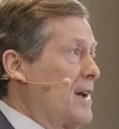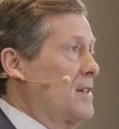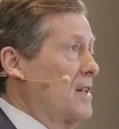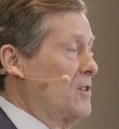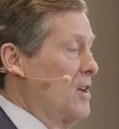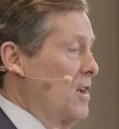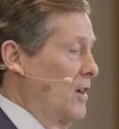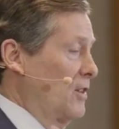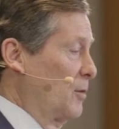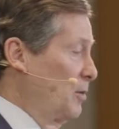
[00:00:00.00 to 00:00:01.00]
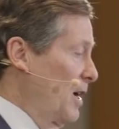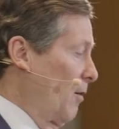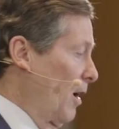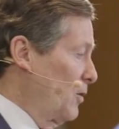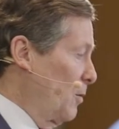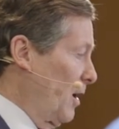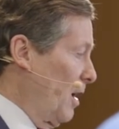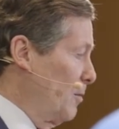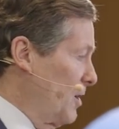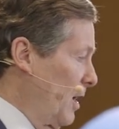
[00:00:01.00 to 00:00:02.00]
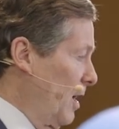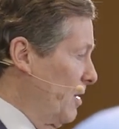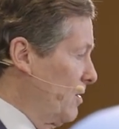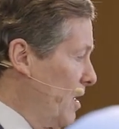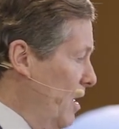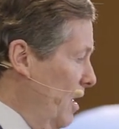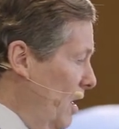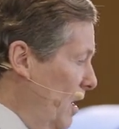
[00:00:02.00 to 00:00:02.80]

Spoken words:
an access to playgrounds when it comes to kids.